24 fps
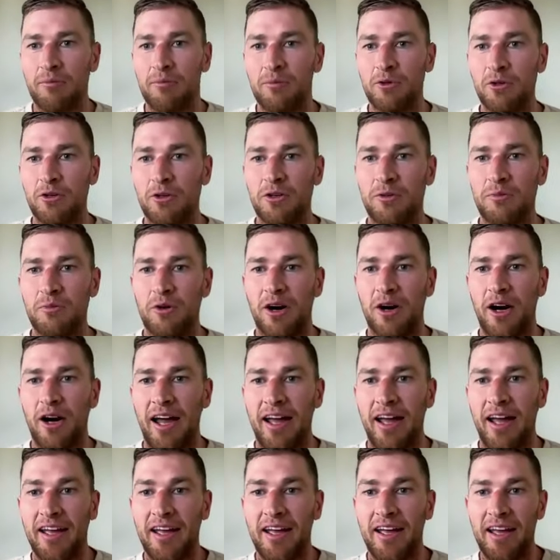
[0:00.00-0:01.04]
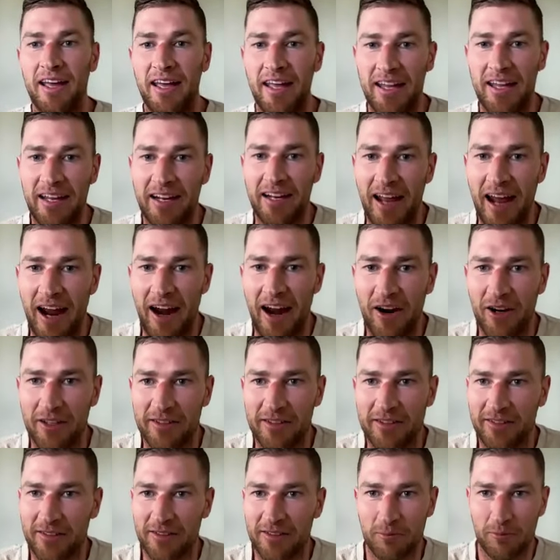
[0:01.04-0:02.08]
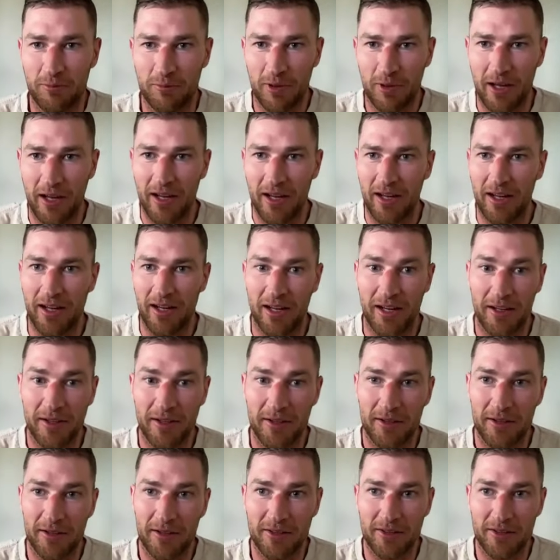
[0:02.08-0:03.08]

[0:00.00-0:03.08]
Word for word: book by Ian Harris, uh,